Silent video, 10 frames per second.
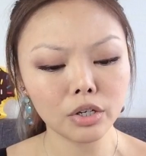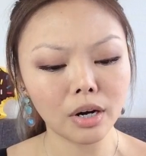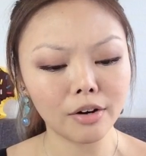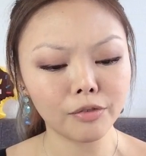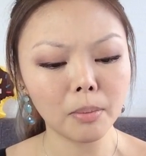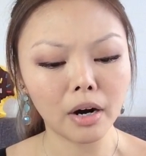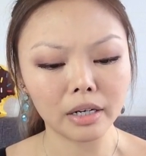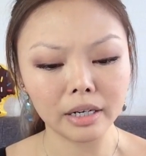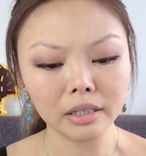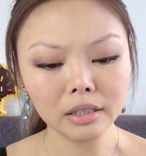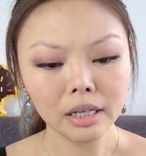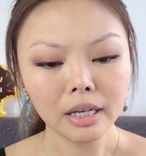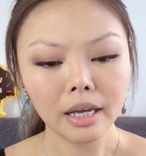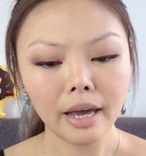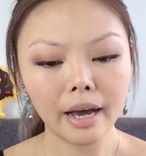are from Ardell,
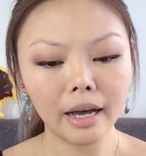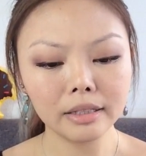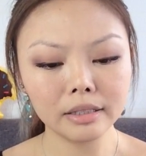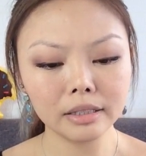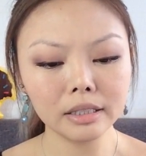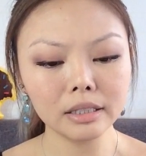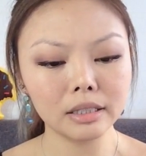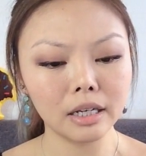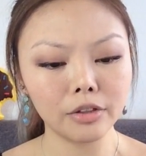and this is the